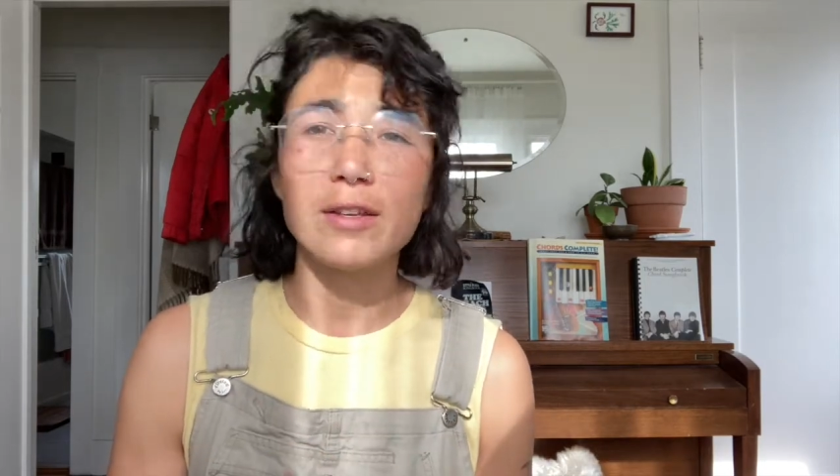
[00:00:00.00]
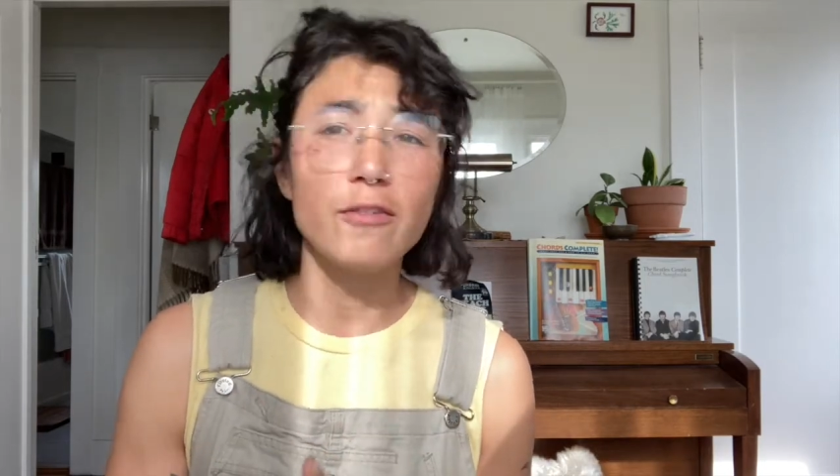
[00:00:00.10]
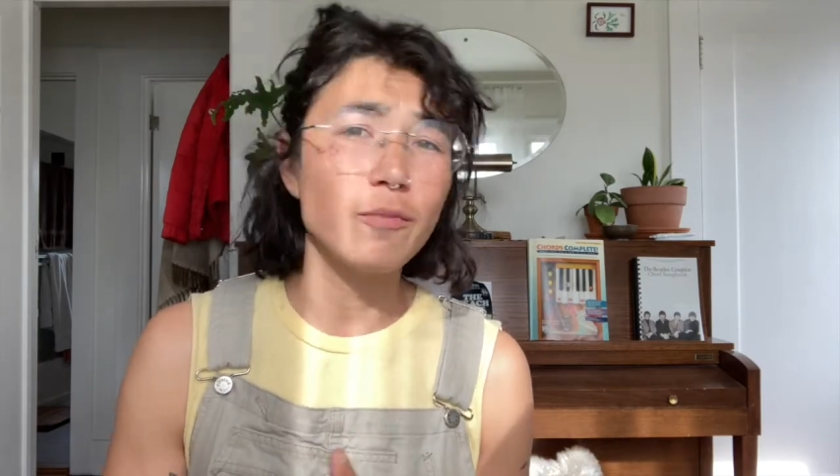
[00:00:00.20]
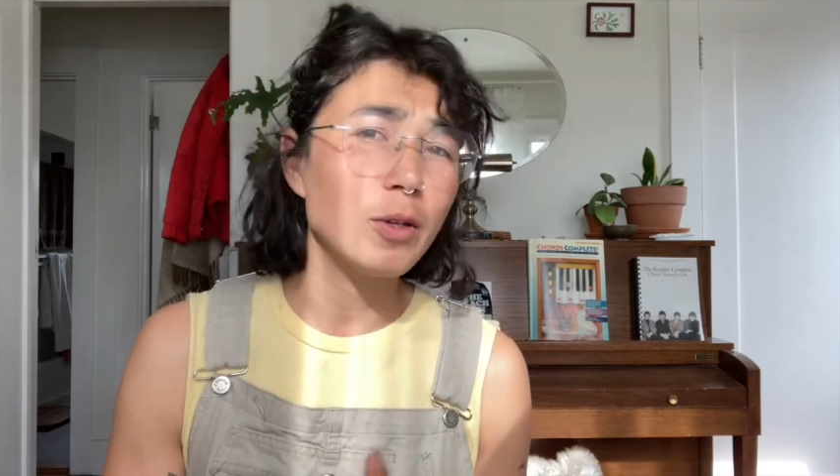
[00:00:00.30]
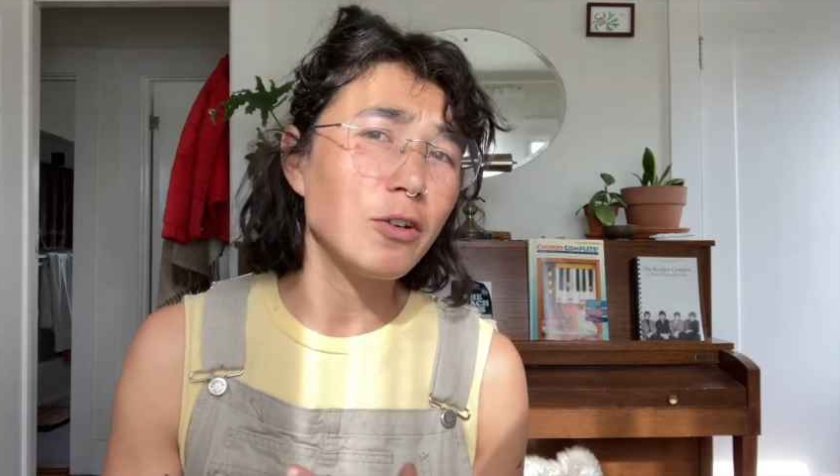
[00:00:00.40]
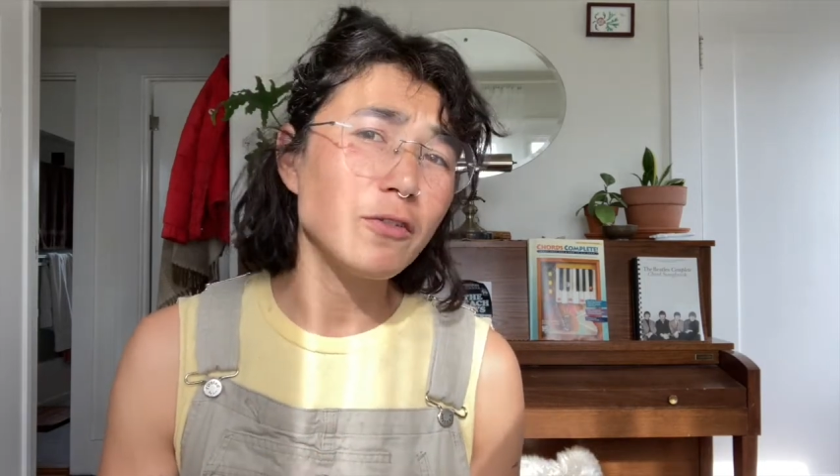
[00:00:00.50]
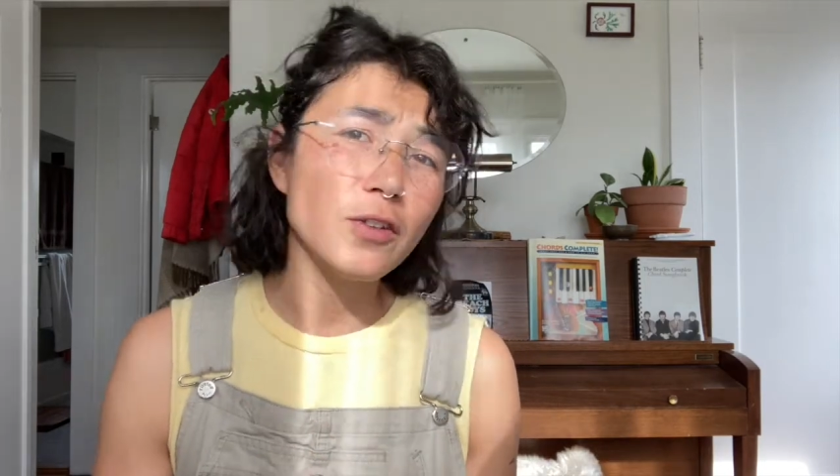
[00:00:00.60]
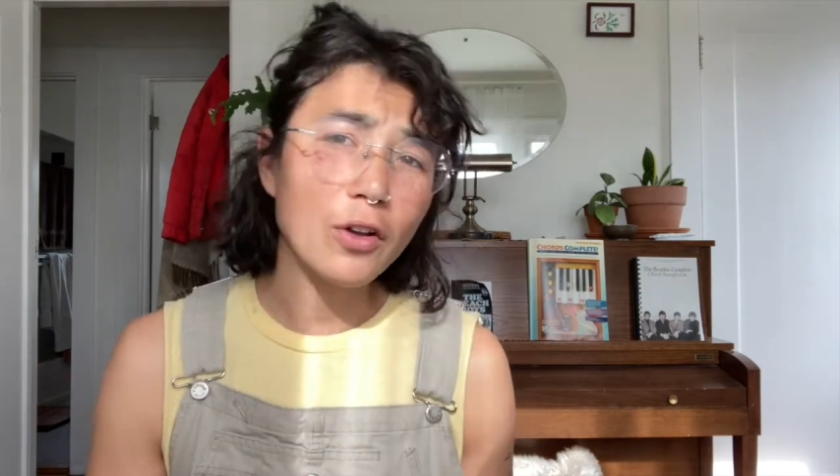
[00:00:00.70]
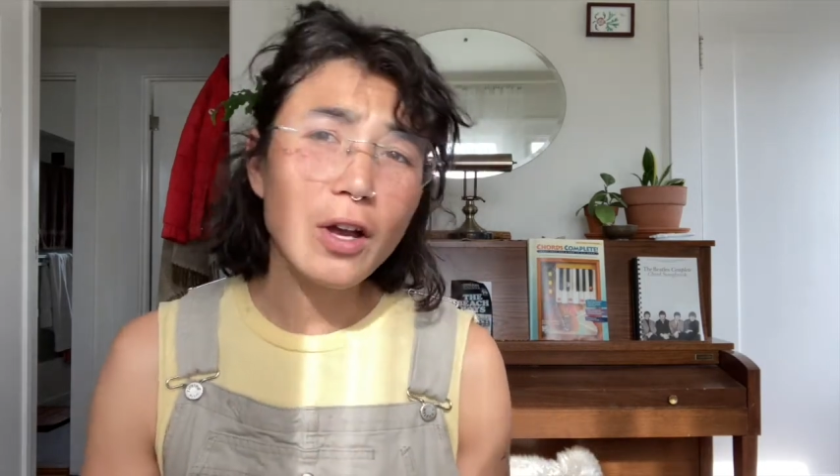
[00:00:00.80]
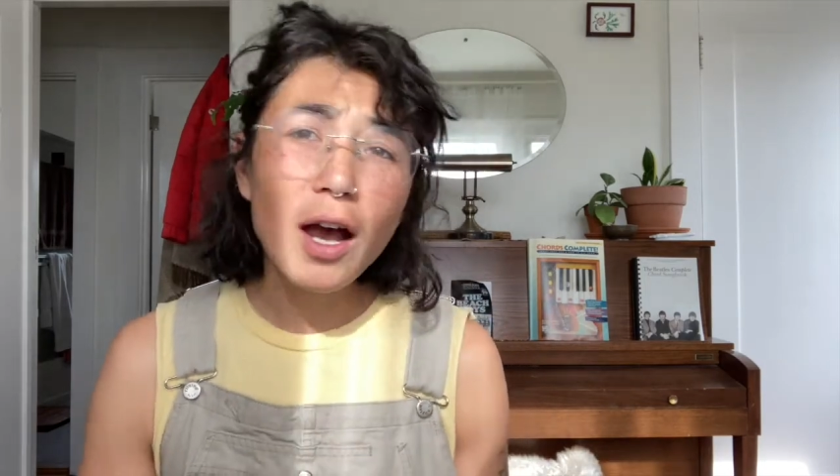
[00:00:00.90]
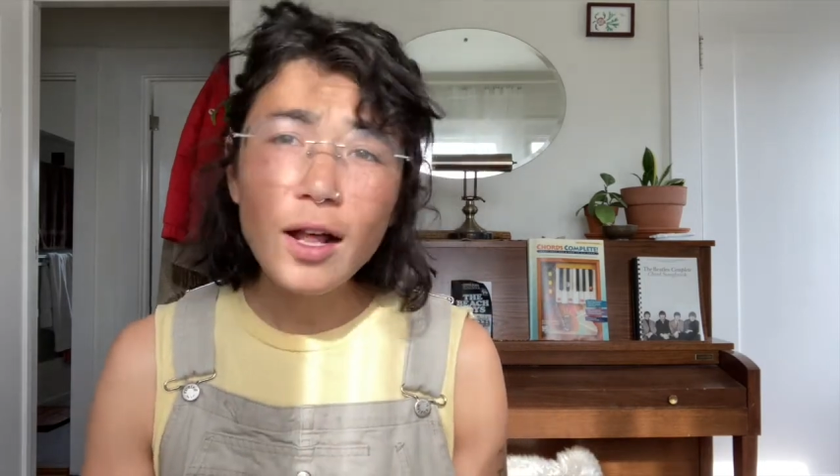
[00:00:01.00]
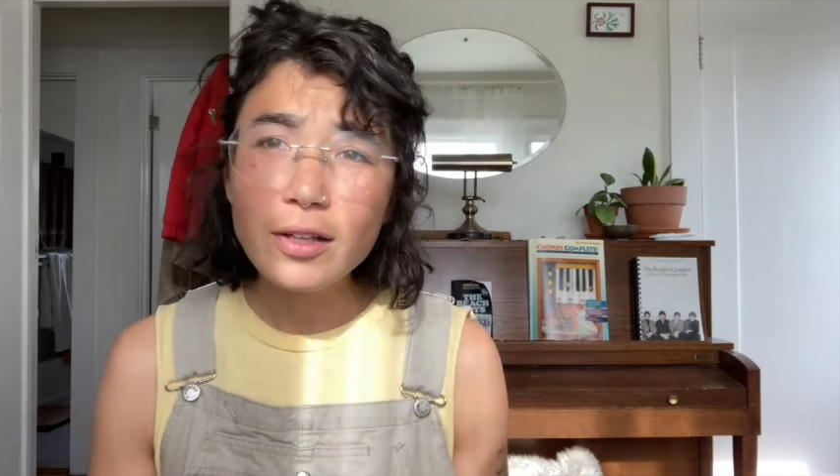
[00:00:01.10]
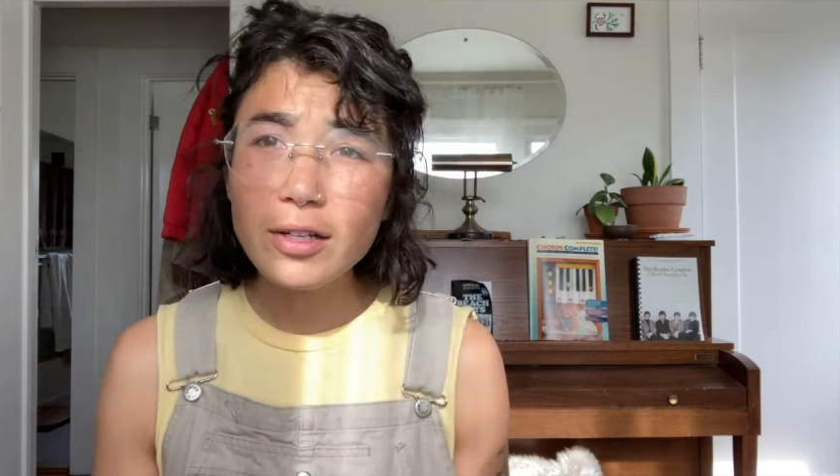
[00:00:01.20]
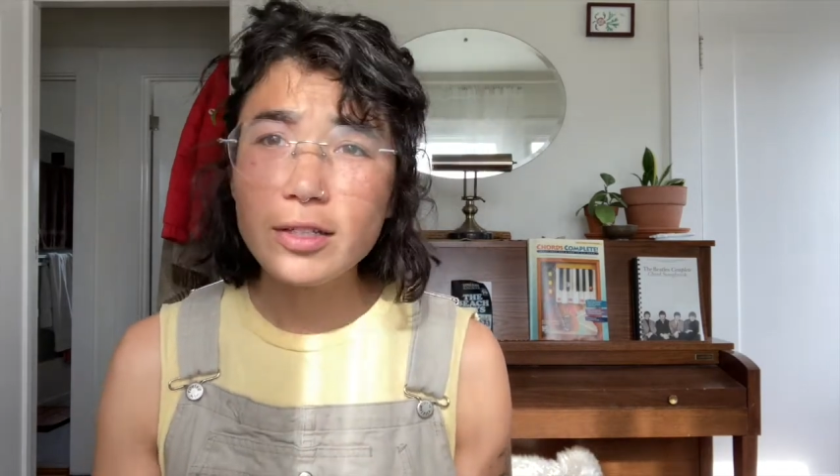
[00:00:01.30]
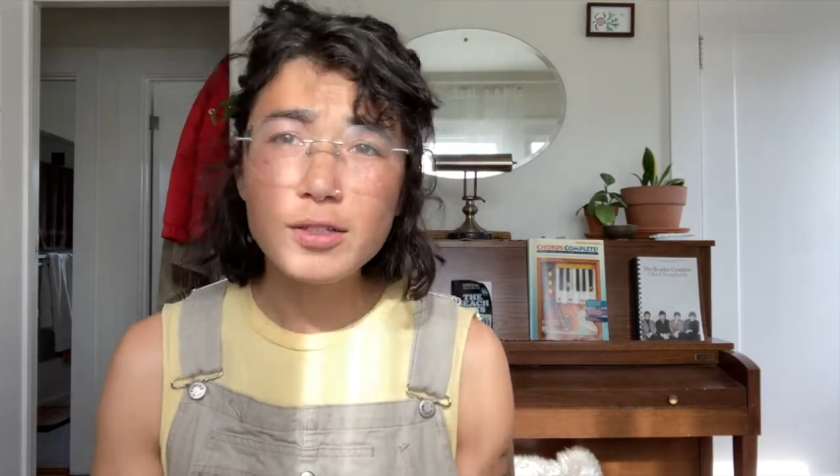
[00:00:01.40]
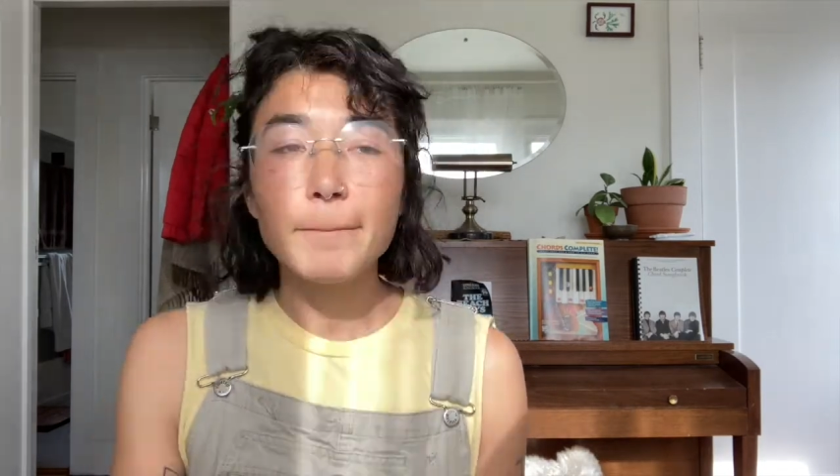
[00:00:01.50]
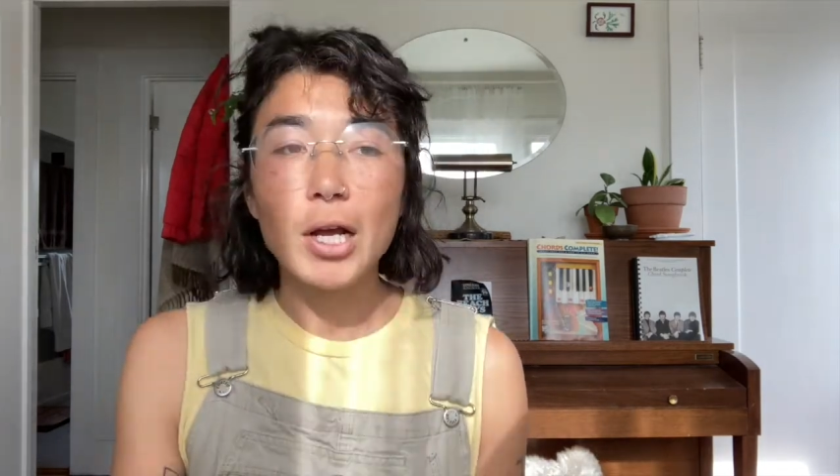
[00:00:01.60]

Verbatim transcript: of beautiful colors.